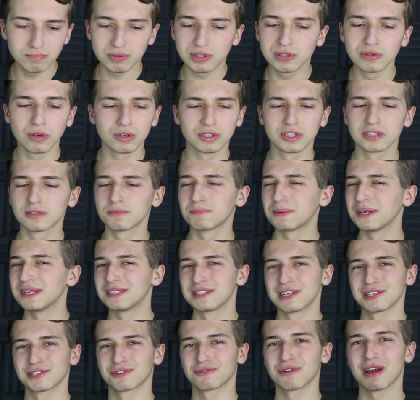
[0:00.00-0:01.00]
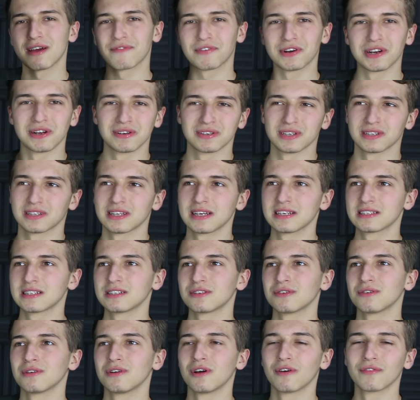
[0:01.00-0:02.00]
it's not just B T S crap videos like these,
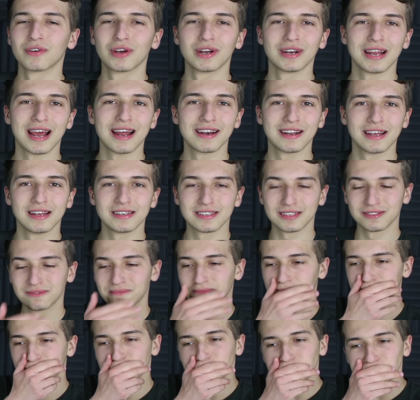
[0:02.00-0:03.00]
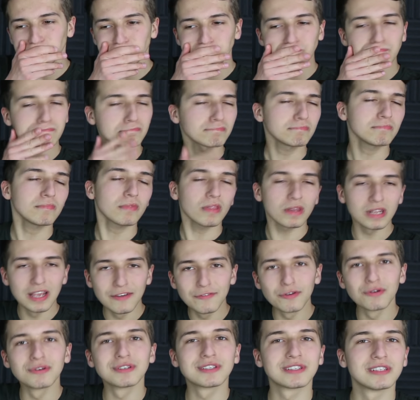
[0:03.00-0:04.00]
they do a lot of good edits, and
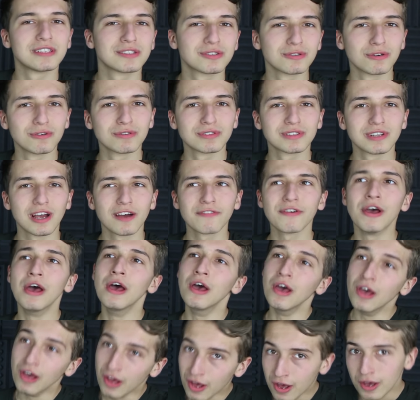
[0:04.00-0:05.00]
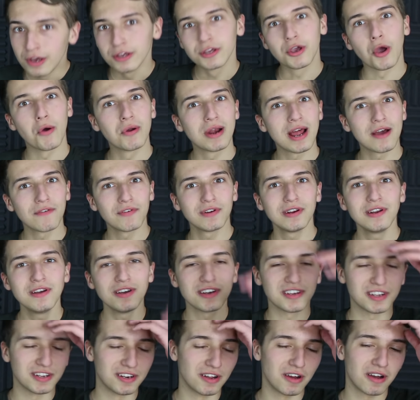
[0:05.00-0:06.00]
if you're into this sort of stuff, go and have a
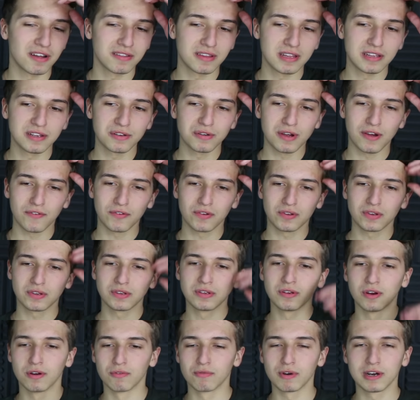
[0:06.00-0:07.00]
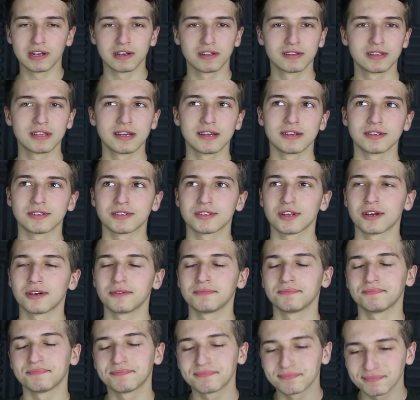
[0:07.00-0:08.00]
look, you know, they do have, you know, really good things,
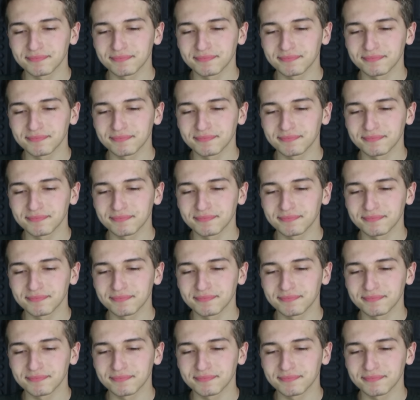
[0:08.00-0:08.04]
so.